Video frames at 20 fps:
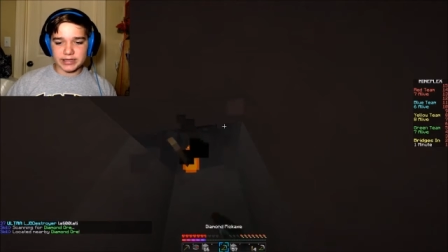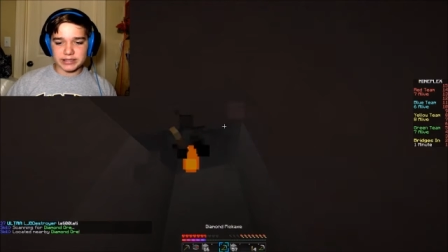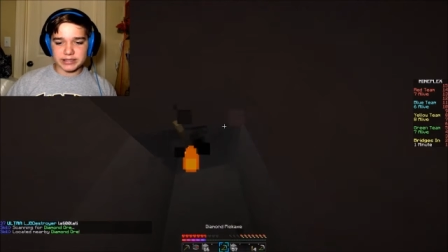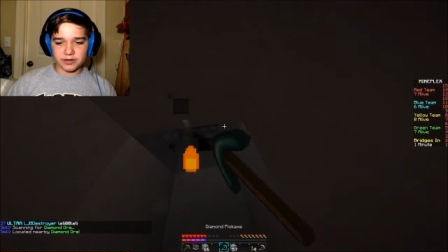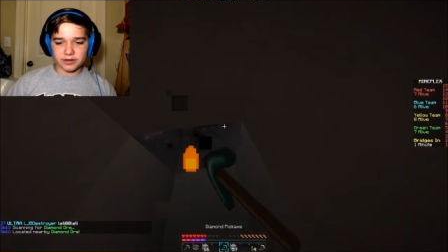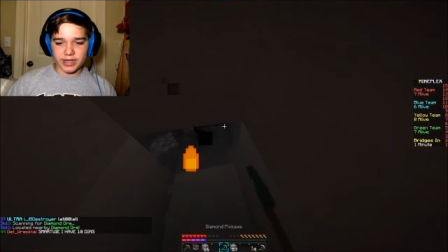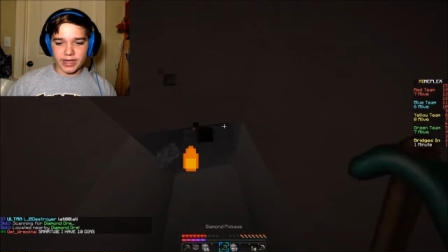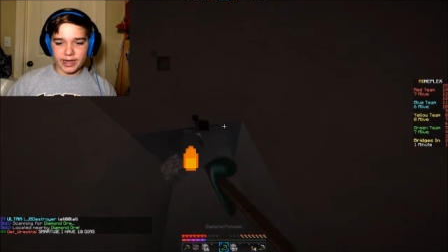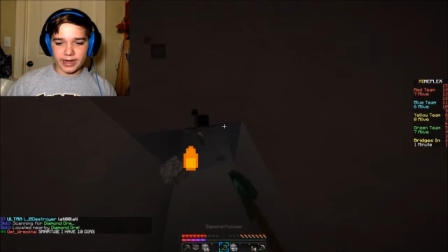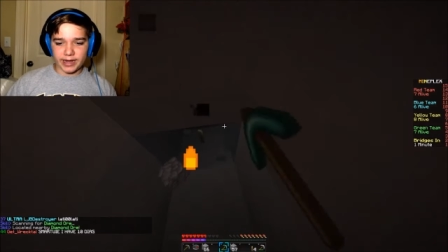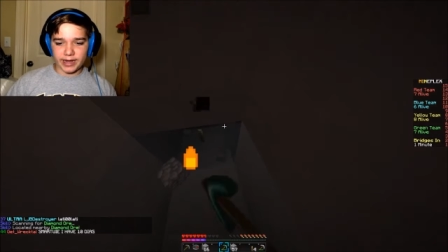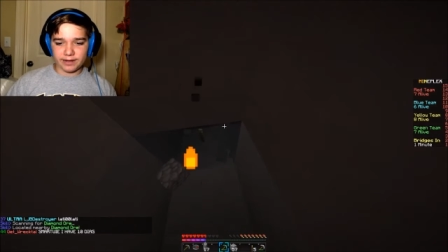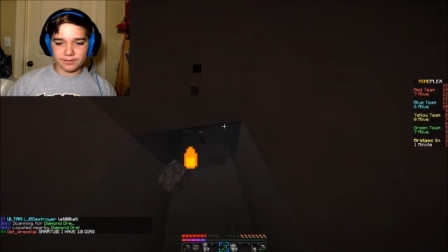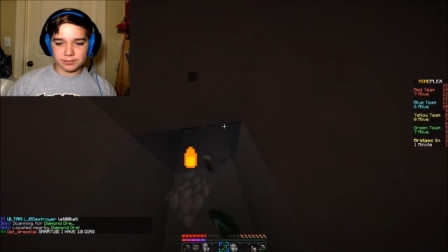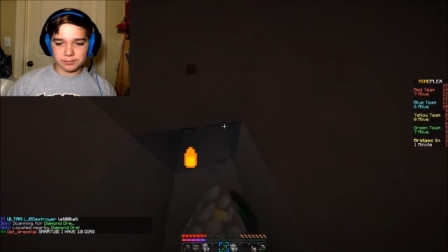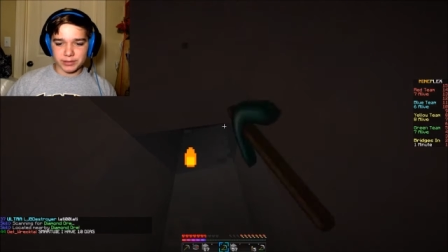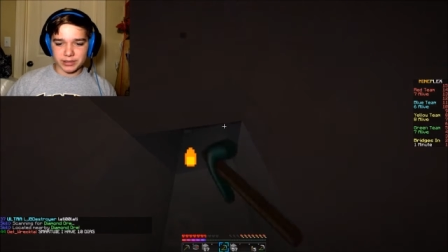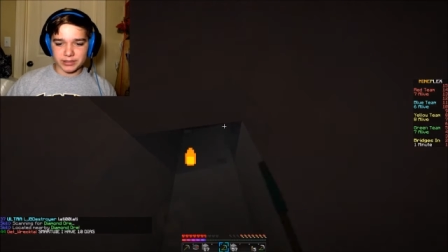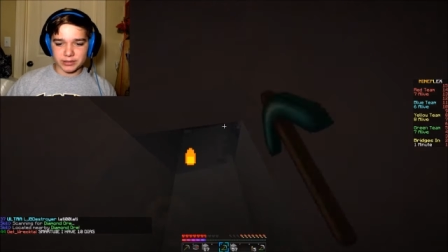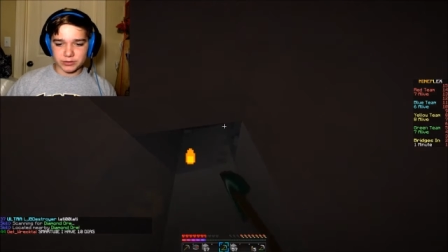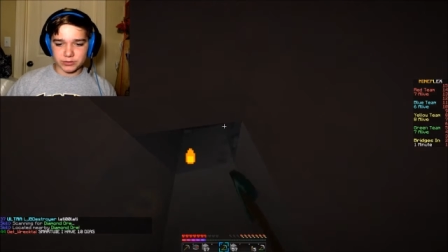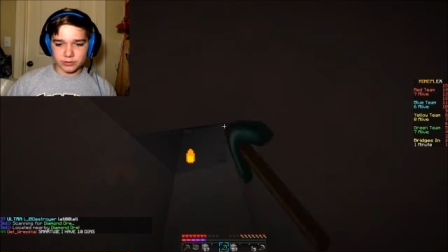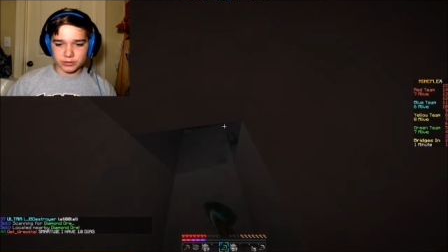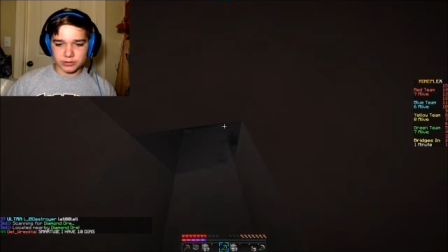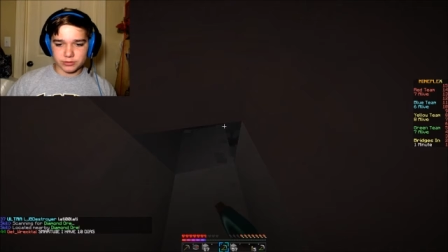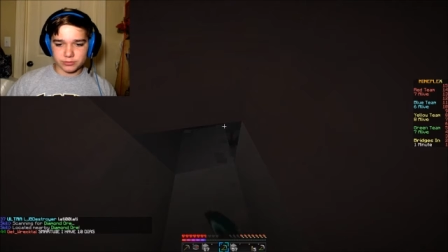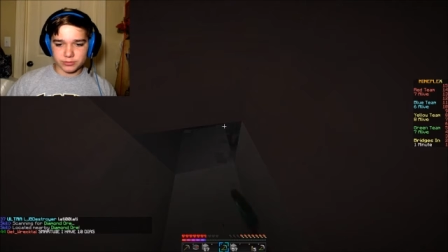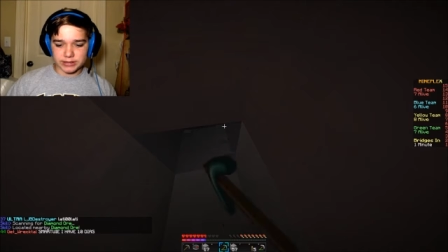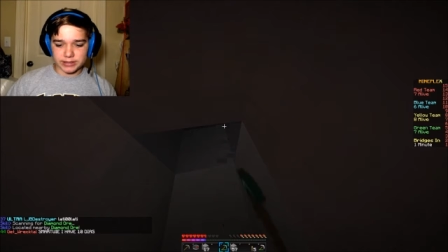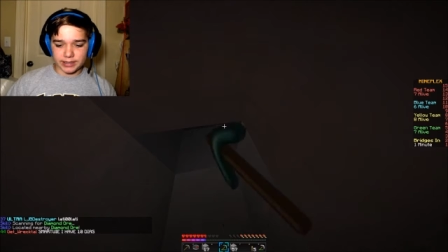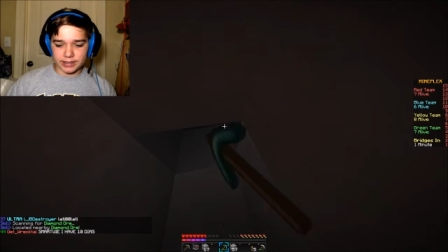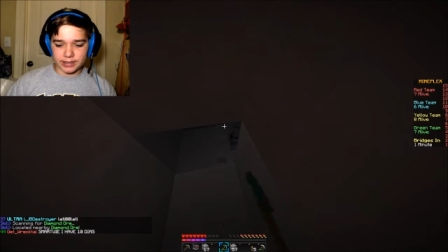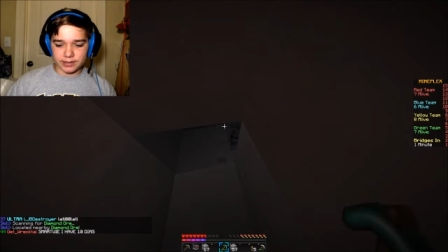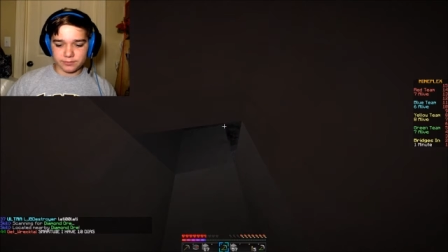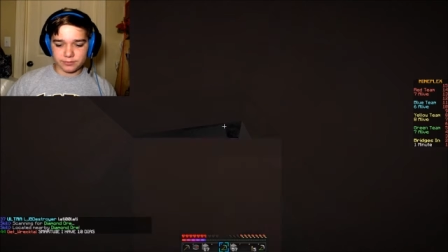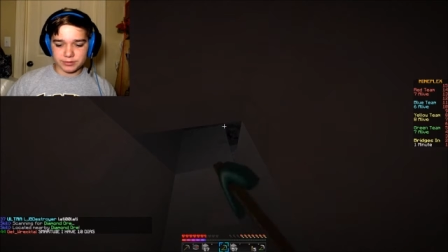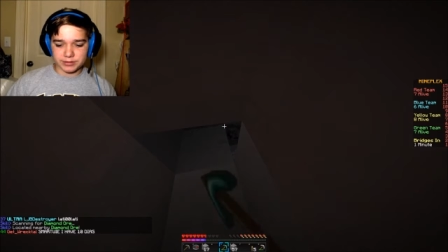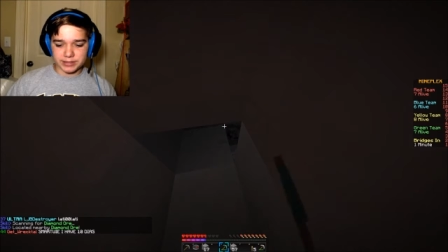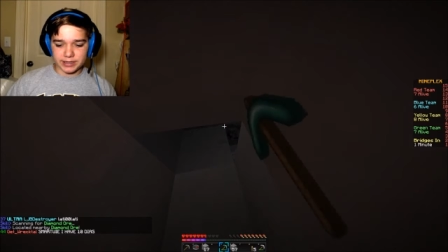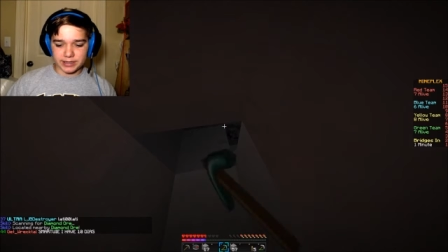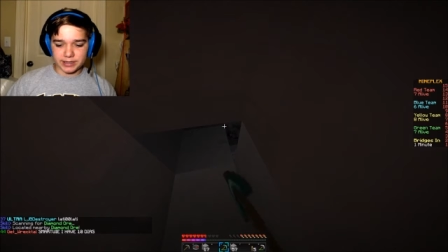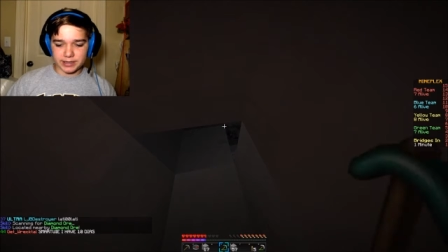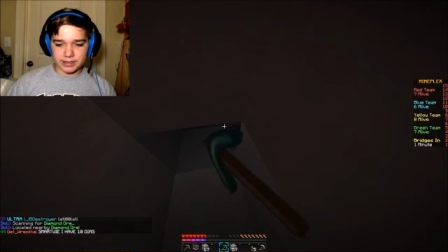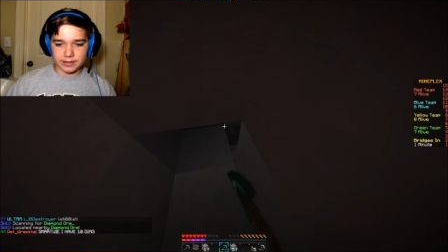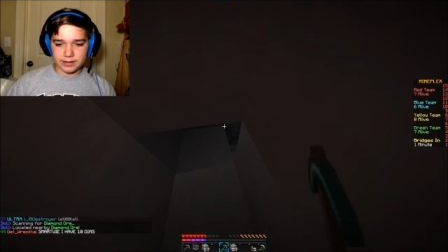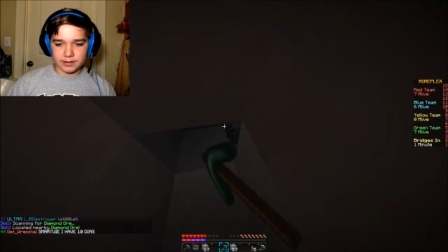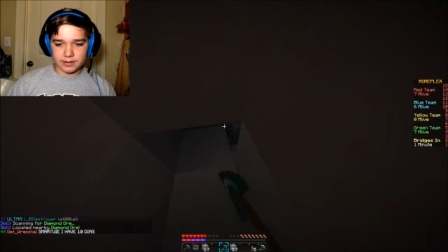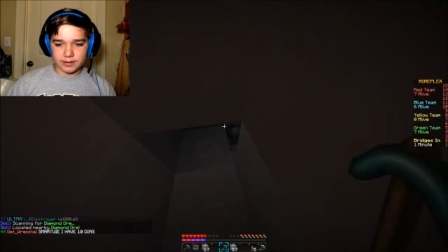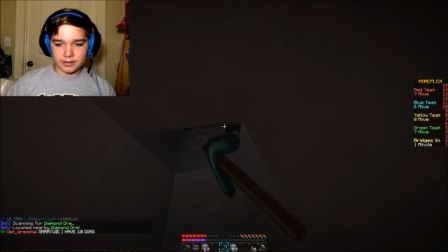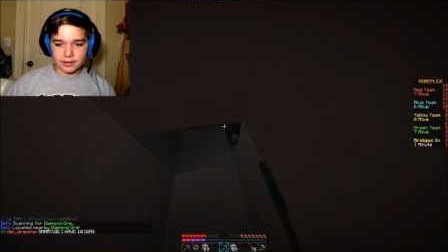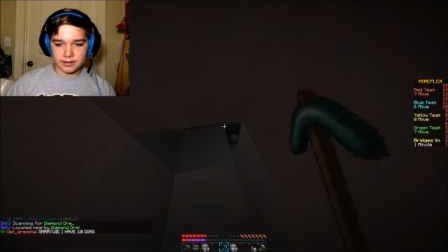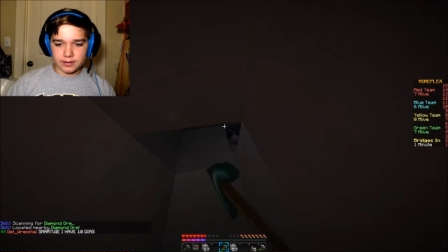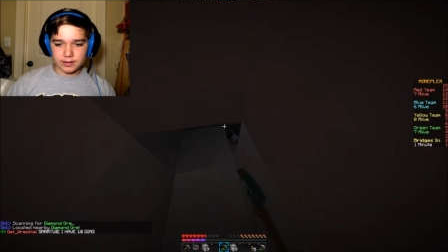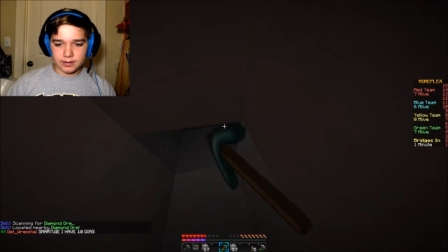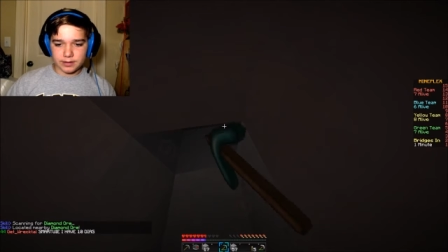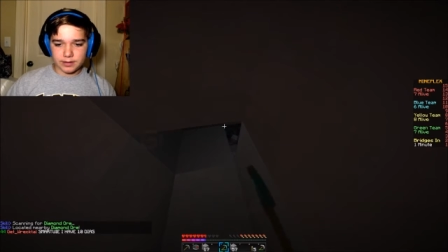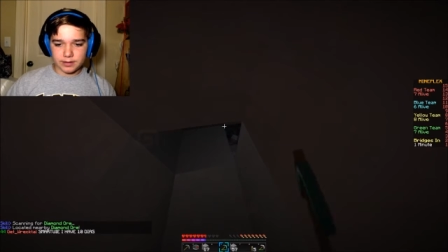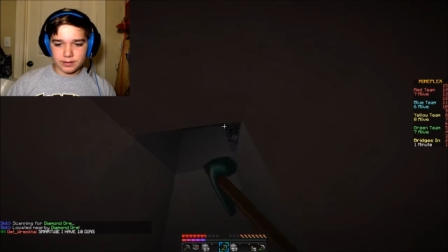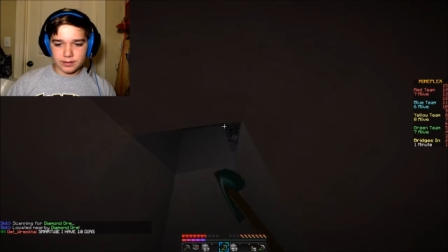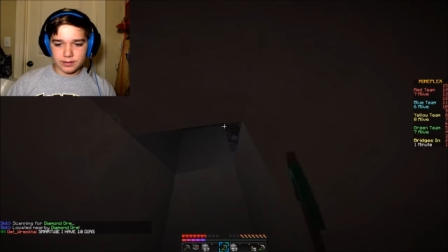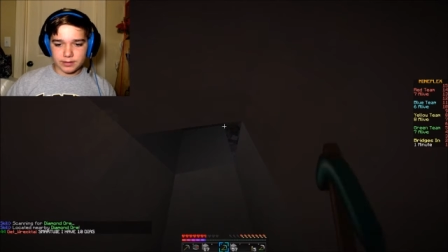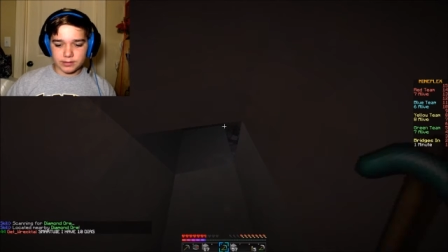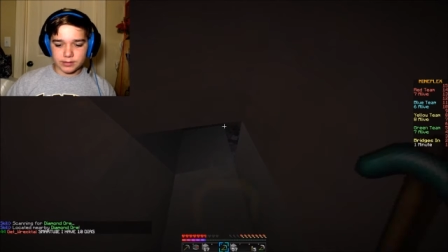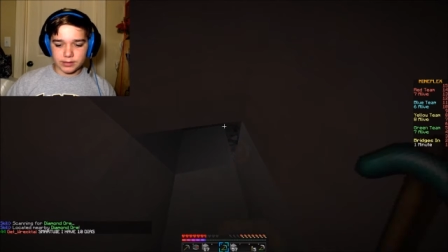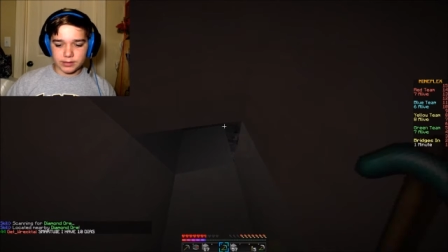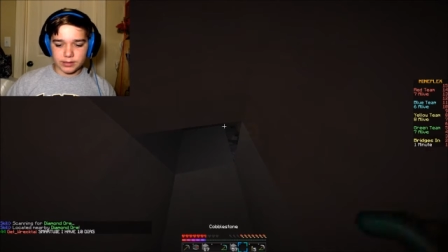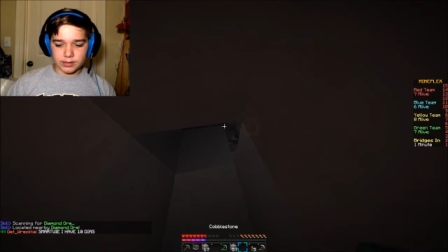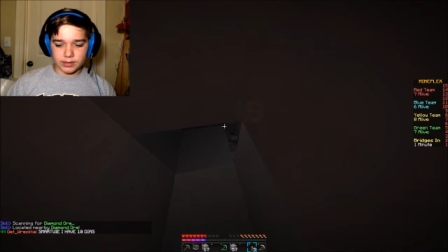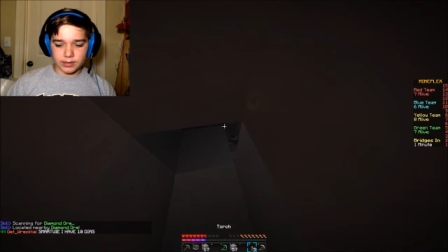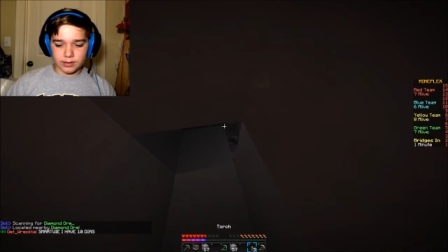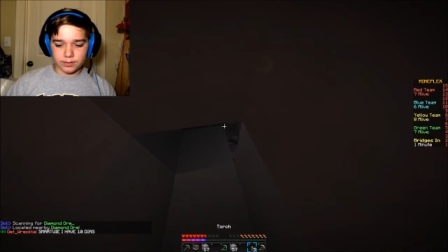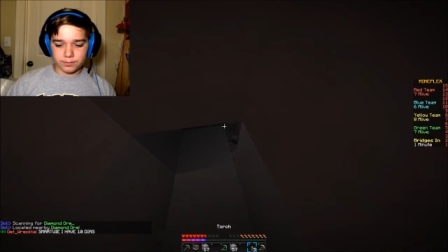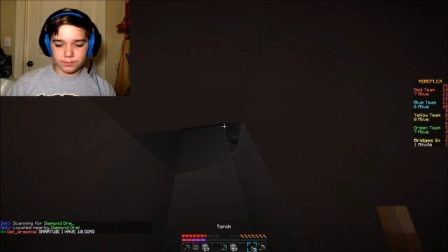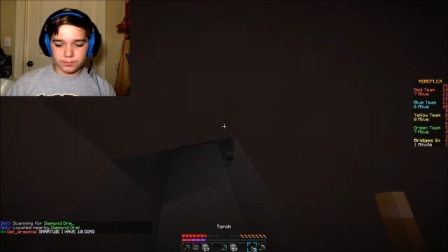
okay, I have to break the torch. One second, one second. Um,